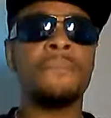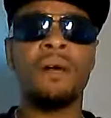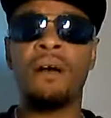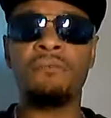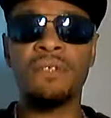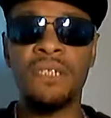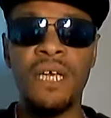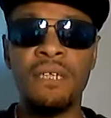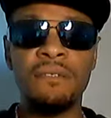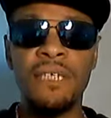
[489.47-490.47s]
All of a
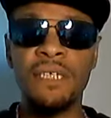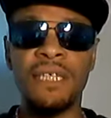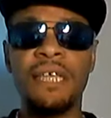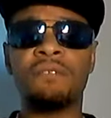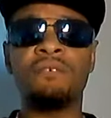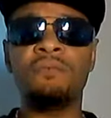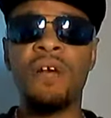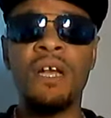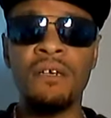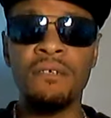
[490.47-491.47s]
sudden, he say three
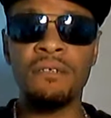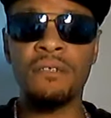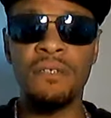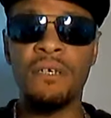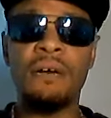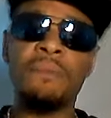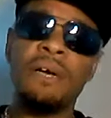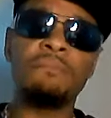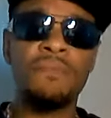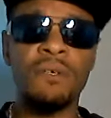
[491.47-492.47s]
words, you know,
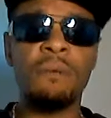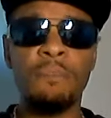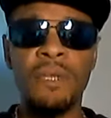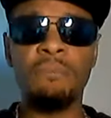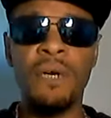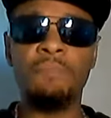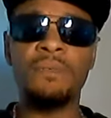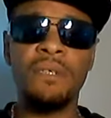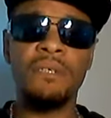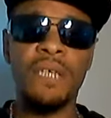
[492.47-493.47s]
I'm going to beat him up,
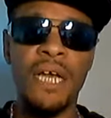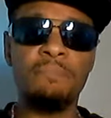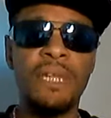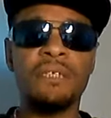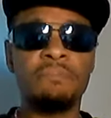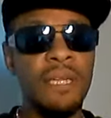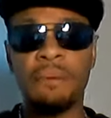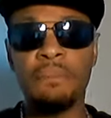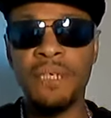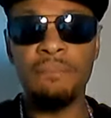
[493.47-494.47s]
you know, God bless him, but I'm
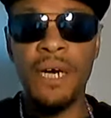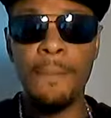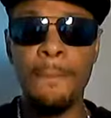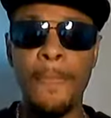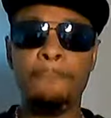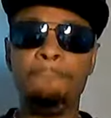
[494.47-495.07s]
going to beat him up.